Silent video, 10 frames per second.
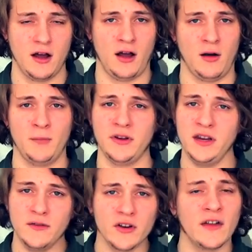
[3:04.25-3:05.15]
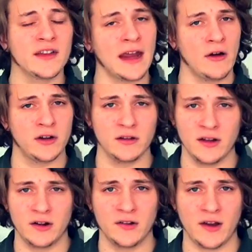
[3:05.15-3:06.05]
But even on the
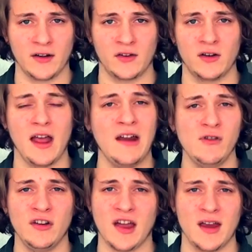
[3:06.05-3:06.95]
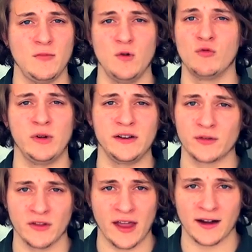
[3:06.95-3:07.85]
calculator section, every time you reach
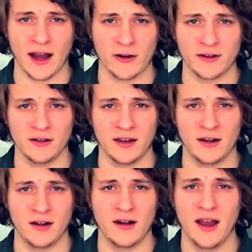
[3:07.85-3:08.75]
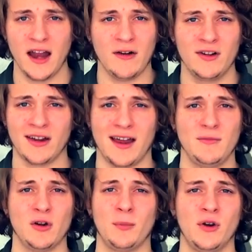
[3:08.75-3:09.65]
for that calculator, every time
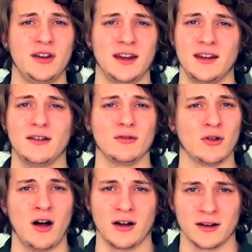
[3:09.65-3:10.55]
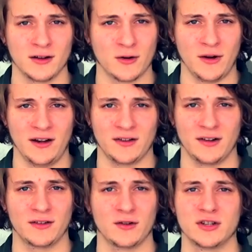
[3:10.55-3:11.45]
you're putting in long
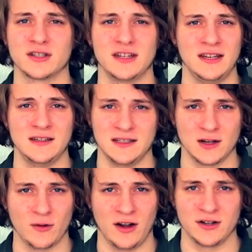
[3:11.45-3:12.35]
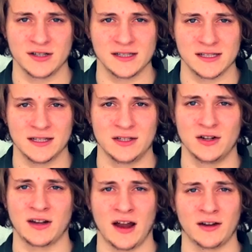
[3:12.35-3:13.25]
equations or just easy equations into
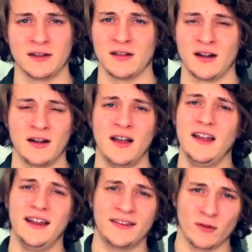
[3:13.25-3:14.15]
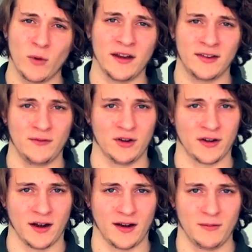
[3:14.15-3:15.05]
your calculator, it's a waste of your
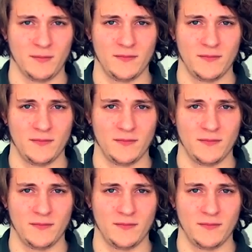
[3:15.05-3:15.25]
time.